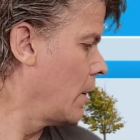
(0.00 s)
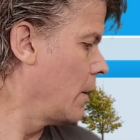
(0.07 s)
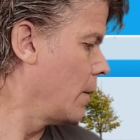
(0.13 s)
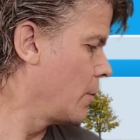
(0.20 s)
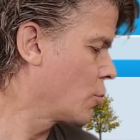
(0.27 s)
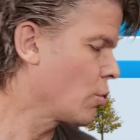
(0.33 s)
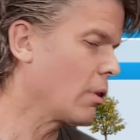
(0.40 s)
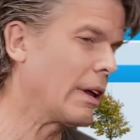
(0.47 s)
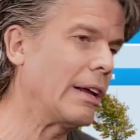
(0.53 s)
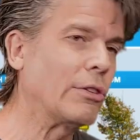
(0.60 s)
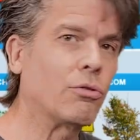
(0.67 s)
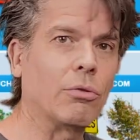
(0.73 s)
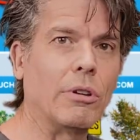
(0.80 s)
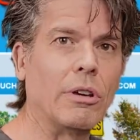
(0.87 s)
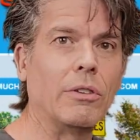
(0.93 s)
Short
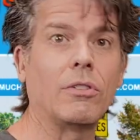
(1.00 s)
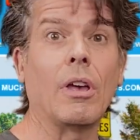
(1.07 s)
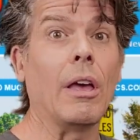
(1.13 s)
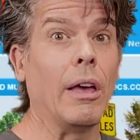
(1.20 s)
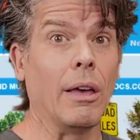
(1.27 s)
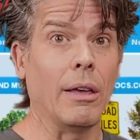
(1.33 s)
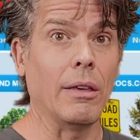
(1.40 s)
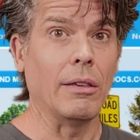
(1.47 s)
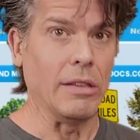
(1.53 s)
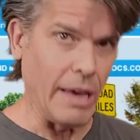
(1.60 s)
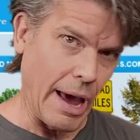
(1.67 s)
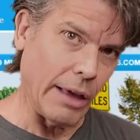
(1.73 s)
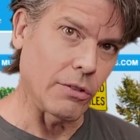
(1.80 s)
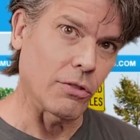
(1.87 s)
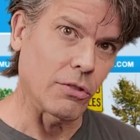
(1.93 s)
answer is
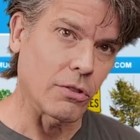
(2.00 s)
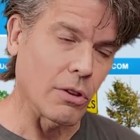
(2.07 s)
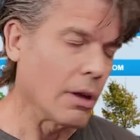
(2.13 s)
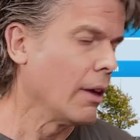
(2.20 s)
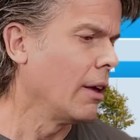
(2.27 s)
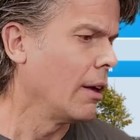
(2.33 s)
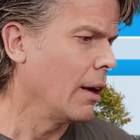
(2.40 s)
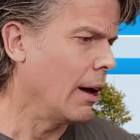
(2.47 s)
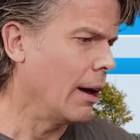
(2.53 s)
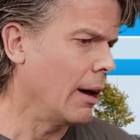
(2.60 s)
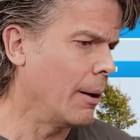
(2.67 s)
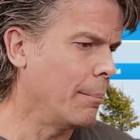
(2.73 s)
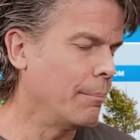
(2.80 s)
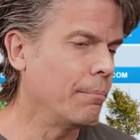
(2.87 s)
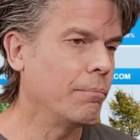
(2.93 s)
yes.
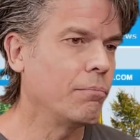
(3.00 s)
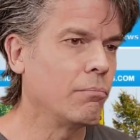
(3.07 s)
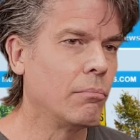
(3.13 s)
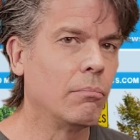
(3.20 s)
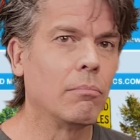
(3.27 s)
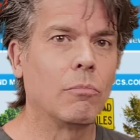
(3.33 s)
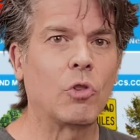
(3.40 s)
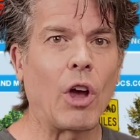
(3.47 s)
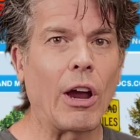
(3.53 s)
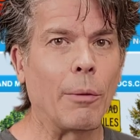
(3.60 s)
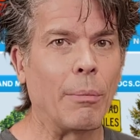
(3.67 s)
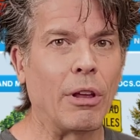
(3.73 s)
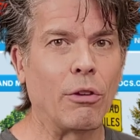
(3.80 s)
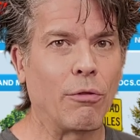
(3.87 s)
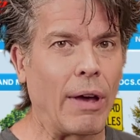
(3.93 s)
Tire
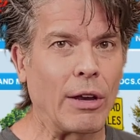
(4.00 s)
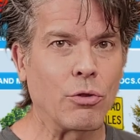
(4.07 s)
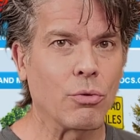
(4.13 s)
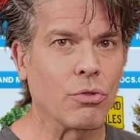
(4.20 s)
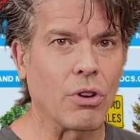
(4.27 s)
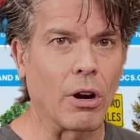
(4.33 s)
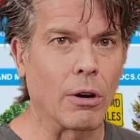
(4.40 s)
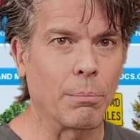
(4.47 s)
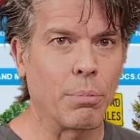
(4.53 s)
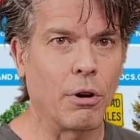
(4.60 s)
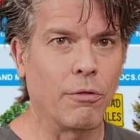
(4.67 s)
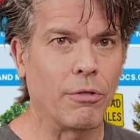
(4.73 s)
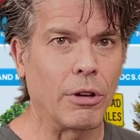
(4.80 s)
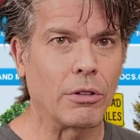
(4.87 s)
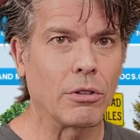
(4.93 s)
manufacturers aren't
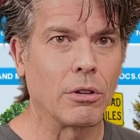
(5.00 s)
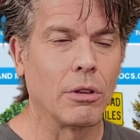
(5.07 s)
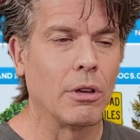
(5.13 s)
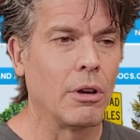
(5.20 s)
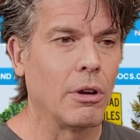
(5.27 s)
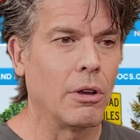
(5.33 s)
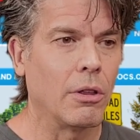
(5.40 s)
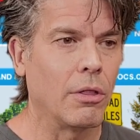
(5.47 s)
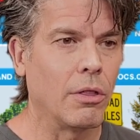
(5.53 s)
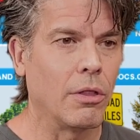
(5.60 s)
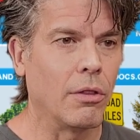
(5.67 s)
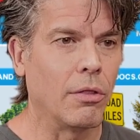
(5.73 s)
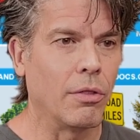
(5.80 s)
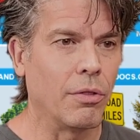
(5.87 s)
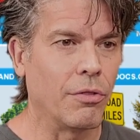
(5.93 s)
perfect.
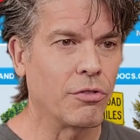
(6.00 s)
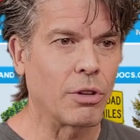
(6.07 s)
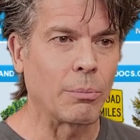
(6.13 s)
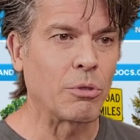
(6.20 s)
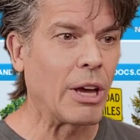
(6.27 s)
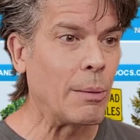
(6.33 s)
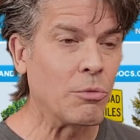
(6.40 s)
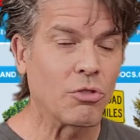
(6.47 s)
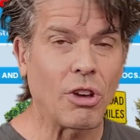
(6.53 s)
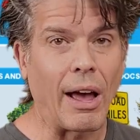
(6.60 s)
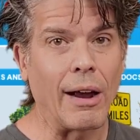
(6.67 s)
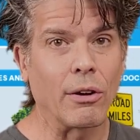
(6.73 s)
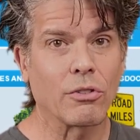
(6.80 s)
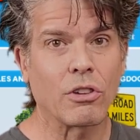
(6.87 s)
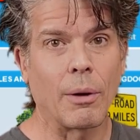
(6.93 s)
Sometimes
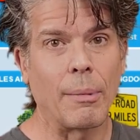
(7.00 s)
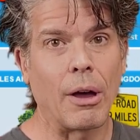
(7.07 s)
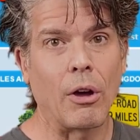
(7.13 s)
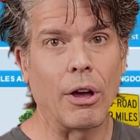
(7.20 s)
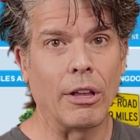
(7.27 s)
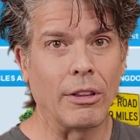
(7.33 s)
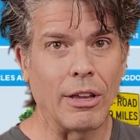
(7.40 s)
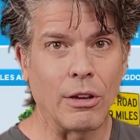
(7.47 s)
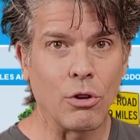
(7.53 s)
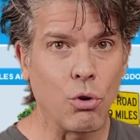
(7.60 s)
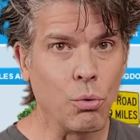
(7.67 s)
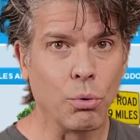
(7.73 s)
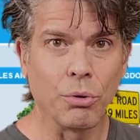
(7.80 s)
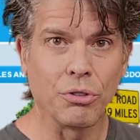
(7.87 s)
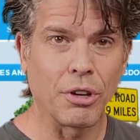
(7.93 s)
tires come out and they
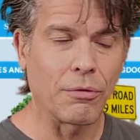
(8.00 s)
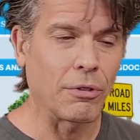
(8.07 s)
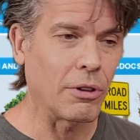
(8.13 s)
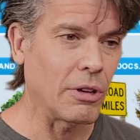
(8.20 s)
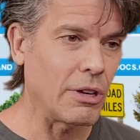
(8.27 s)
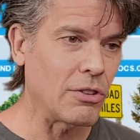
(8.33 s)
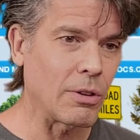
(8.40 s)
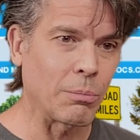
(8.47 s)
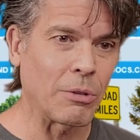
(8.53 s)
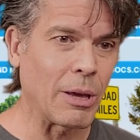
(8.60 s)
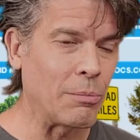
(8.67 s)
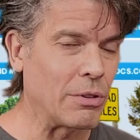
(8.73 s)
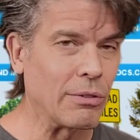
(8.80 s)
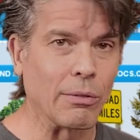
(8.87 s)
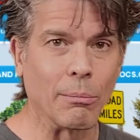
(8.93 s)
cool differently.
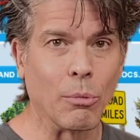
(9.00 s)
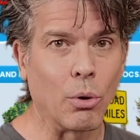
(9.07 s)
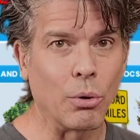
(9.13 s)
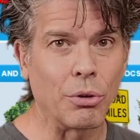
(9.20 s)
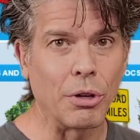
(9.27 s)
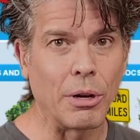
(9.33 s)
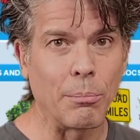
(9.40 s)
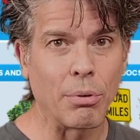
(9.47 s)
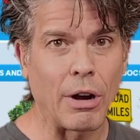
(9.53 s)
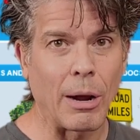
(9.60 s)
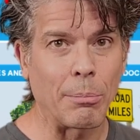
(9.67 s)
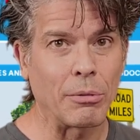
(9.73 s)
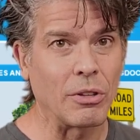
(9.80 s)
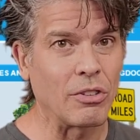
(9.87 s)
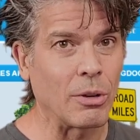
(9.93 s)
Sometimes they were molded
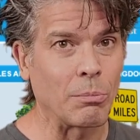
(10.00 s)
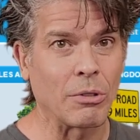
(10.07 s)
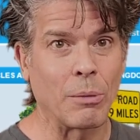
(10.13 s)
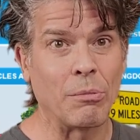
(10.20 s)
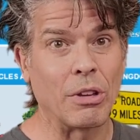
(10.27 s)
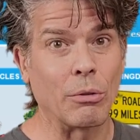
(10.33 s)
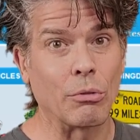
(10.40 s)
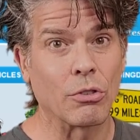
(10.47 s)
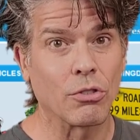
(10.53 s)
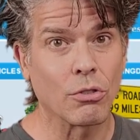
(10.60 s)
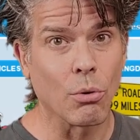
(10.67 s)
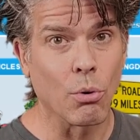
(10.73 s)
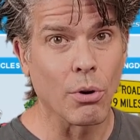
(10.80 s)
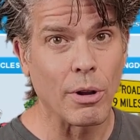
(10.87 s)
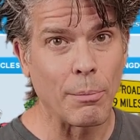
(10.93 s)
improperly. Sometimes they were
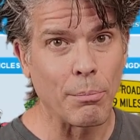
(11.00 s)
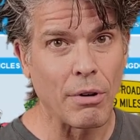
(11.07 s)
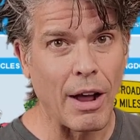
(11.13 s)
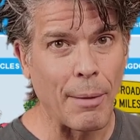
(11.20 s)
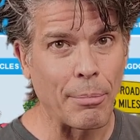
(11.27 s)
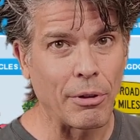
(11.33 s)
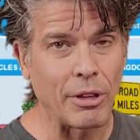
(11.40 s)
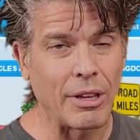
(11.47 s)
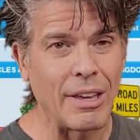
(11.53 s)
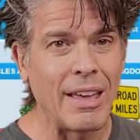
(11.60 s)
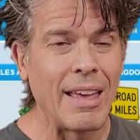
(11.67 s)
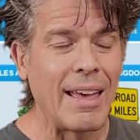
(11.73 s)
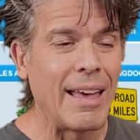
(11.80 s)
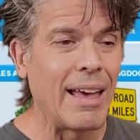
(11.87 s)
stored improperly.